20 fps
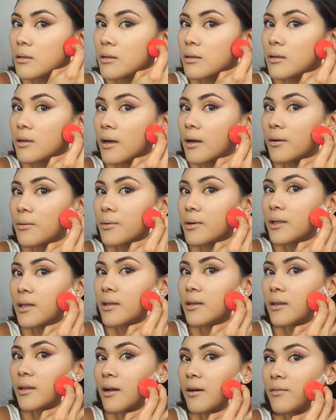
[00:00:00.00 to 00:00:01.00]
Now I really
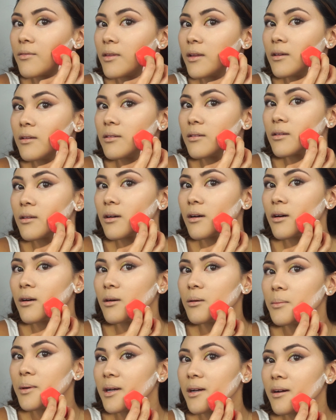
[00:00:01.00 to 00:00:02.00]
love this.
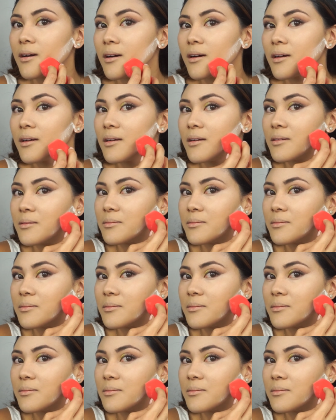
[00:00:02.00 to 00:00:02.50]
Oh my god.